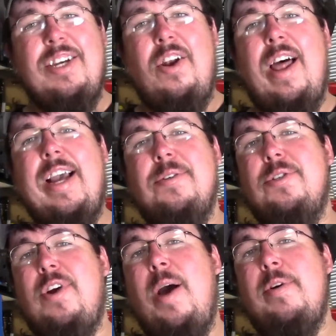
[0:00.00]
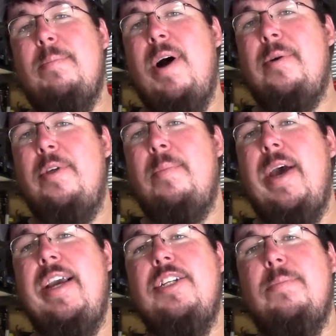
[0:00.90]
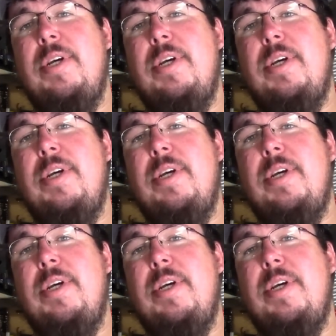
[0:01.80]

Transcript: y'all like and subscribe at the bottom of the page,